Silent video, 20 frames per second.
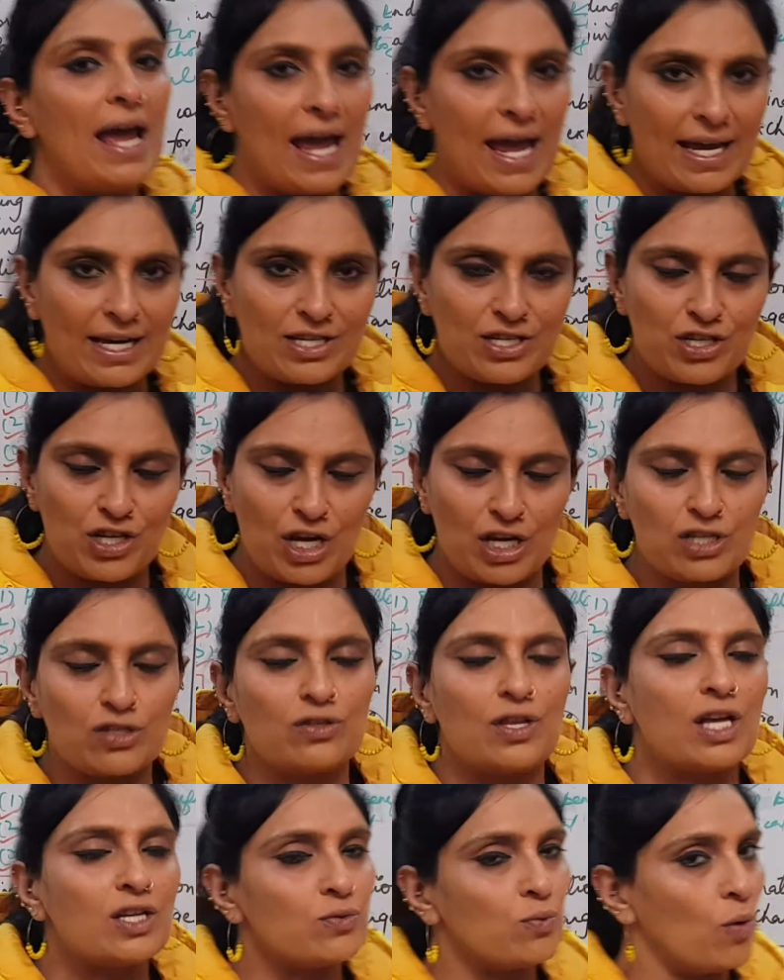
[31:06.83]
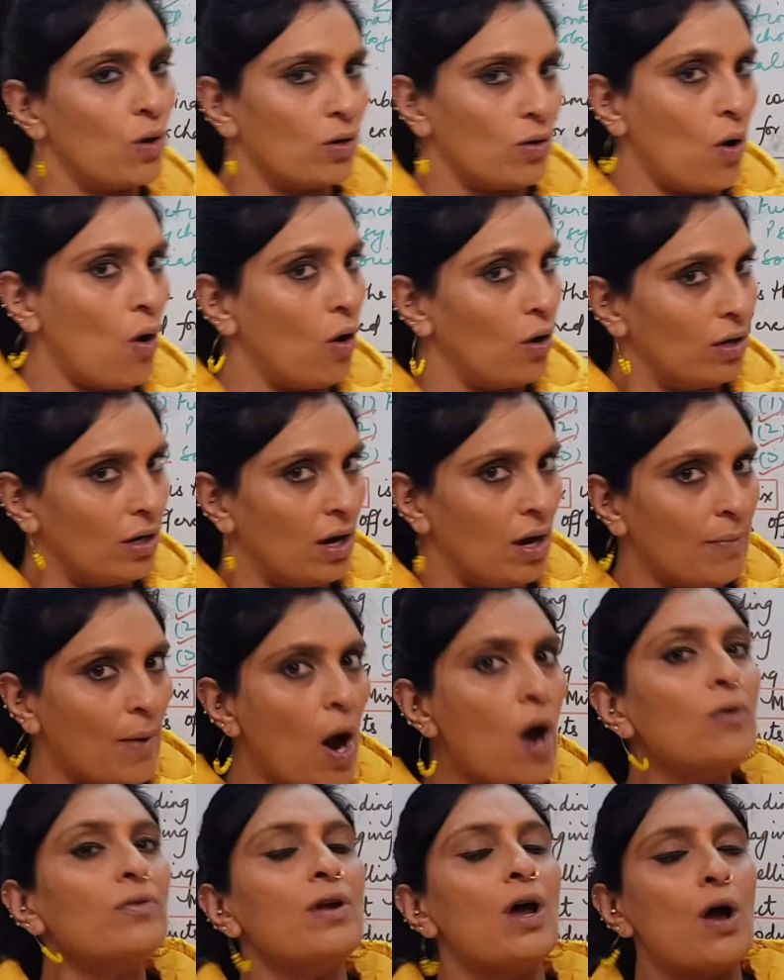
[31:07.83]
exchange. So that's what all
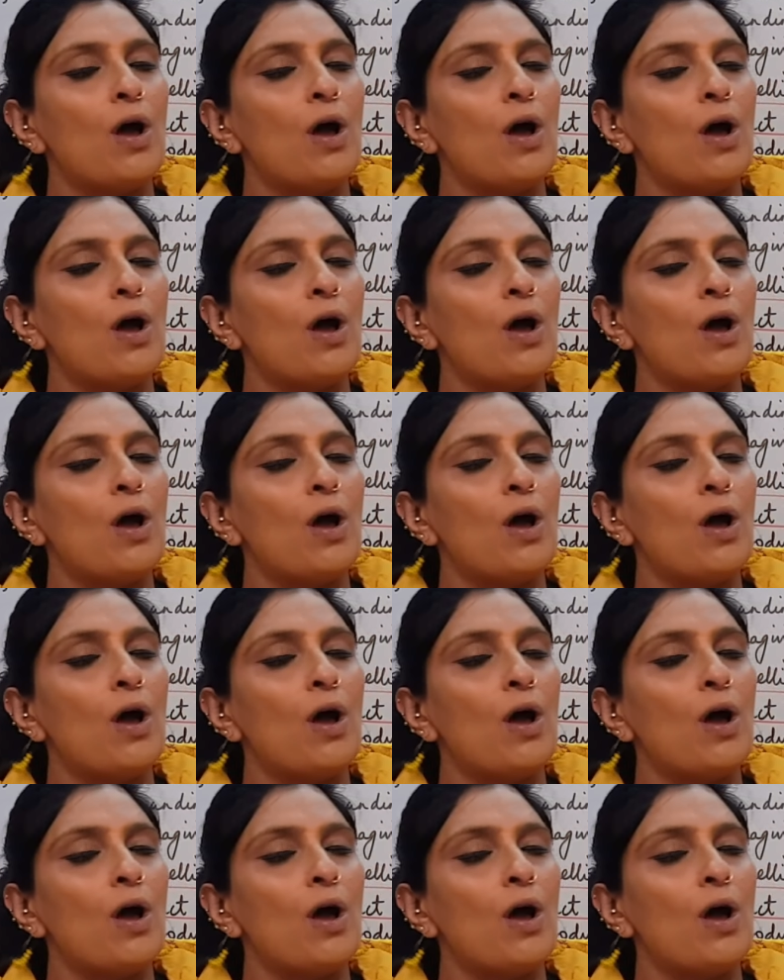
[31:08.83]
about